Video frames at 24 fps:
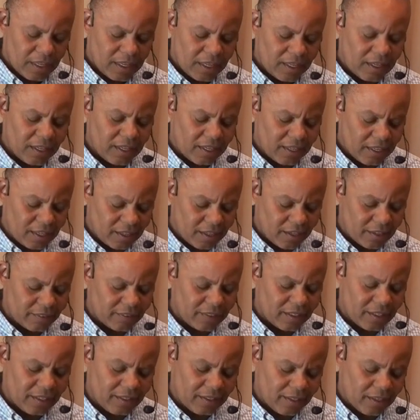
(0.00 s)
It
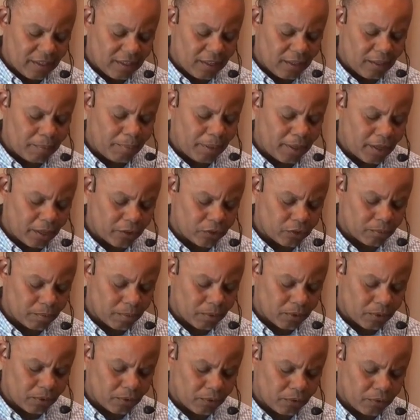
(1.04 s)
is indeed
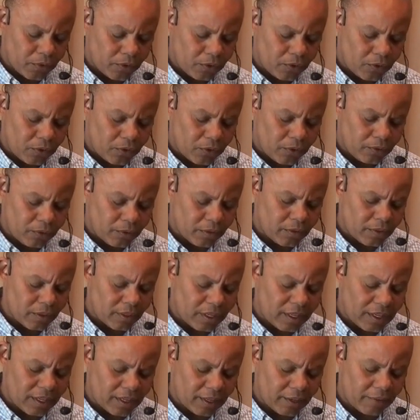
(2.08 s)
possible for you to
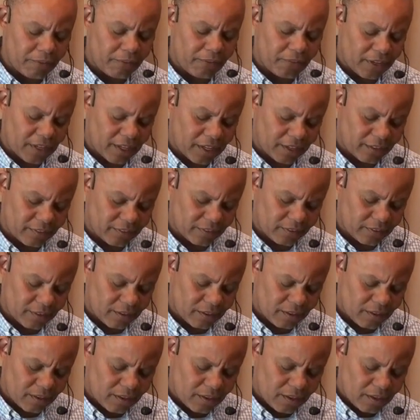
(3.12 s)
deny facts,
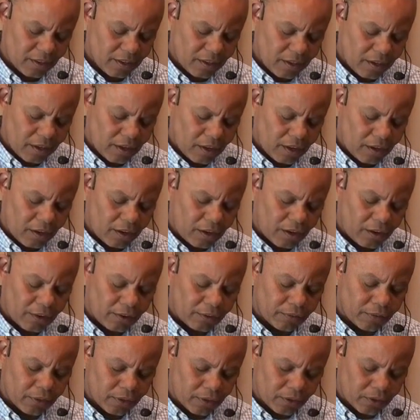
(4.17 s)

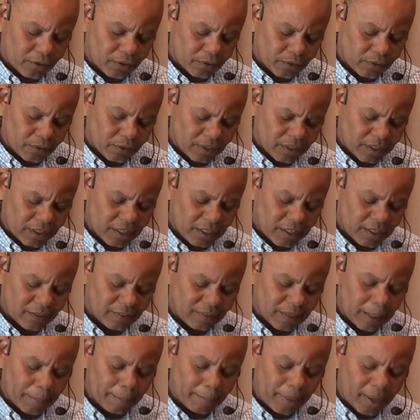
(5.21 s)
although it
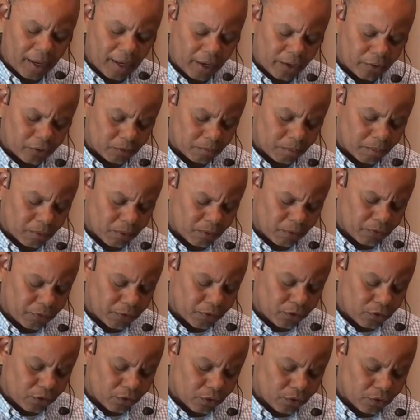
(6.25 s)
is impossible
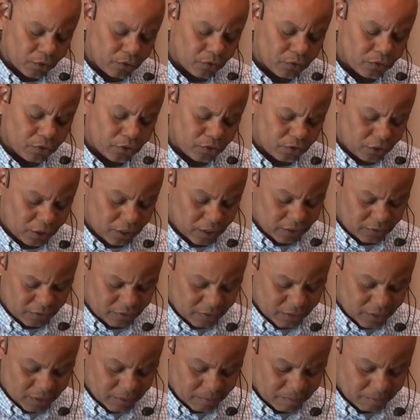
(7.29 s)
for you to
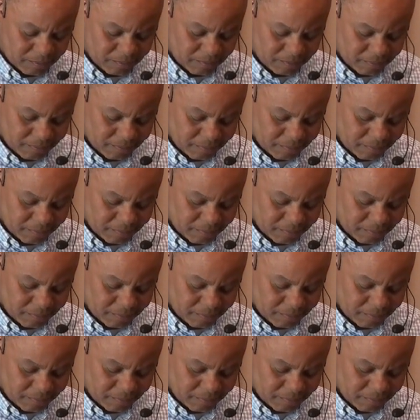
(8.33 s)
change them.